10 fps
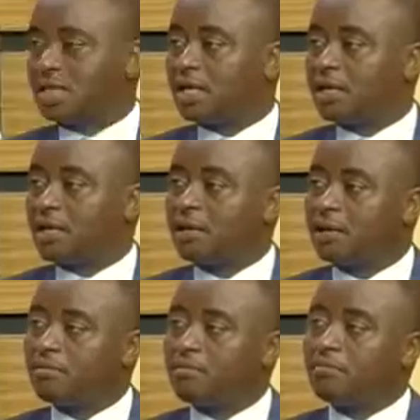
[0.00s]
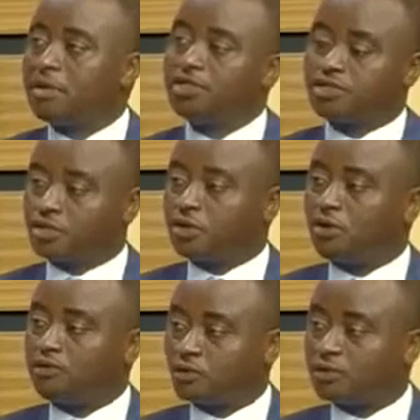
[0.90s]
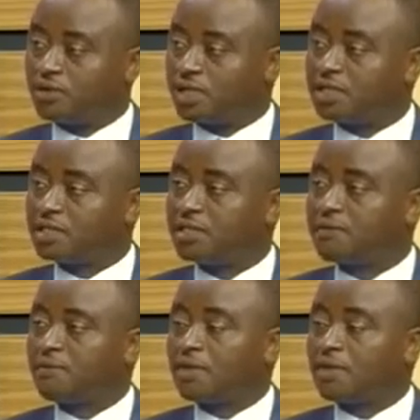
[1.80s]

a mixture of two things.